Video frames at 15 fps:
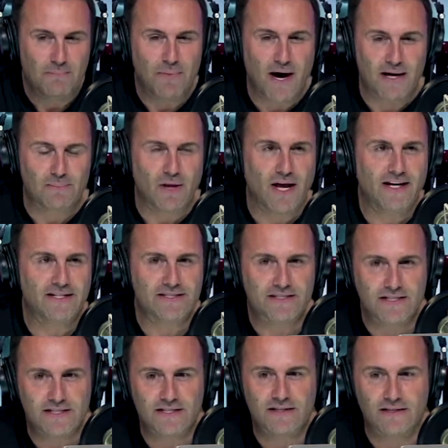Bottom line
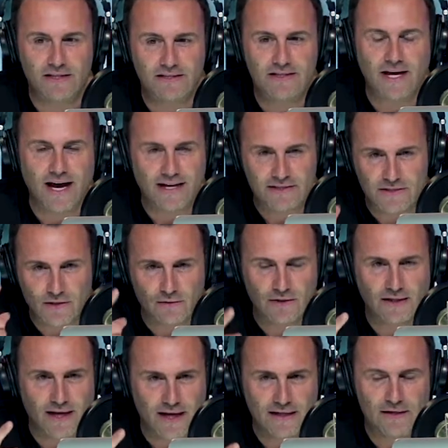is this this guy is the
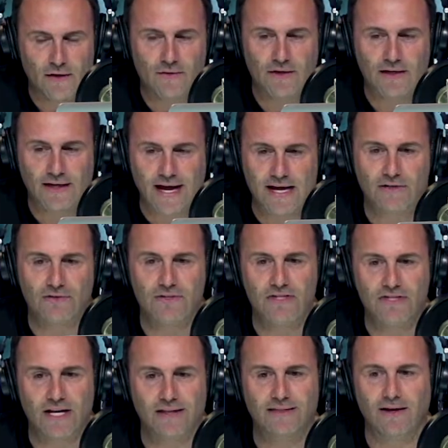only guy I know that can actually
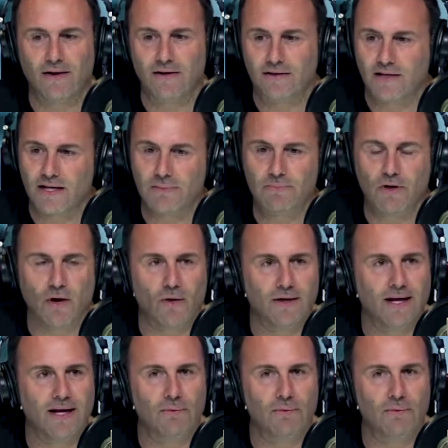sit there and keep going.